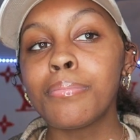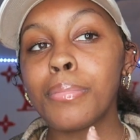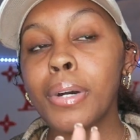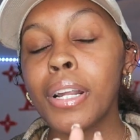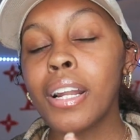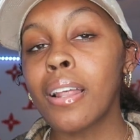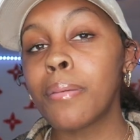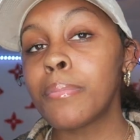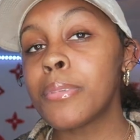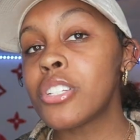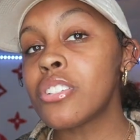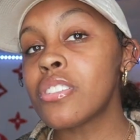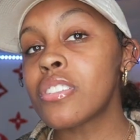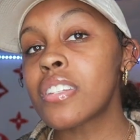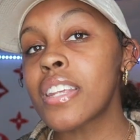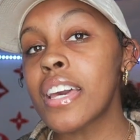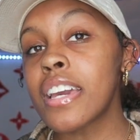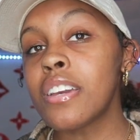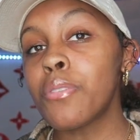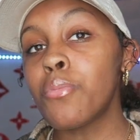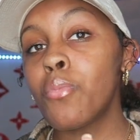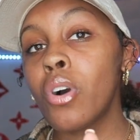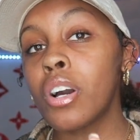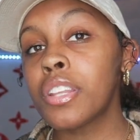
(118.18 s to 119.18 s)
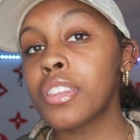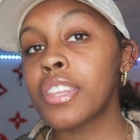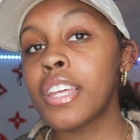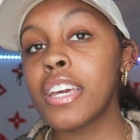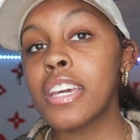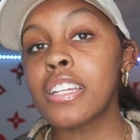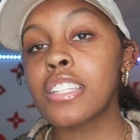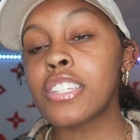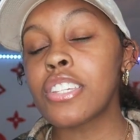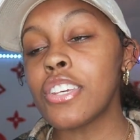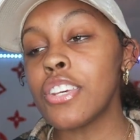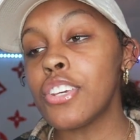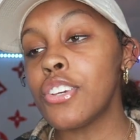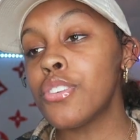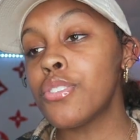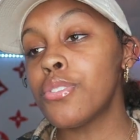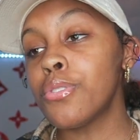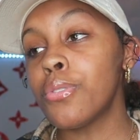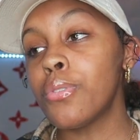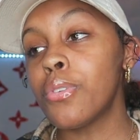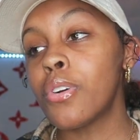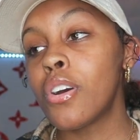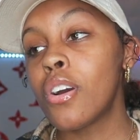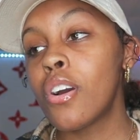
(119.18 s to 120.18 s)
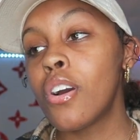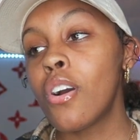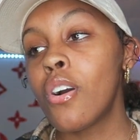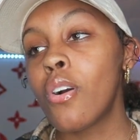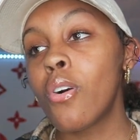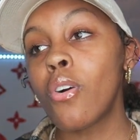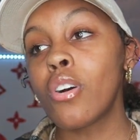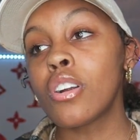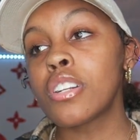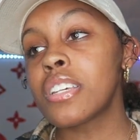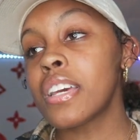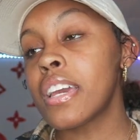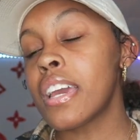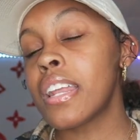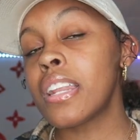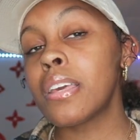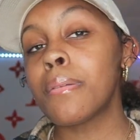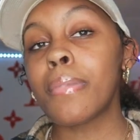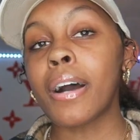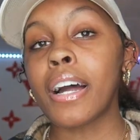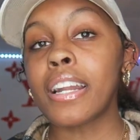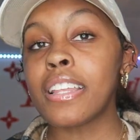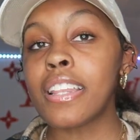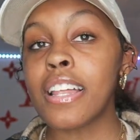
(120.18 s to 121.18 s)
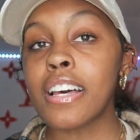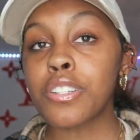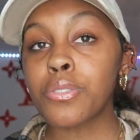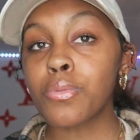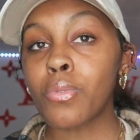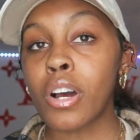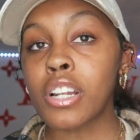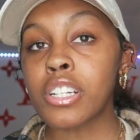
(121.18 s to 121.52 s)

But let me just say one thing to you or to anybody that's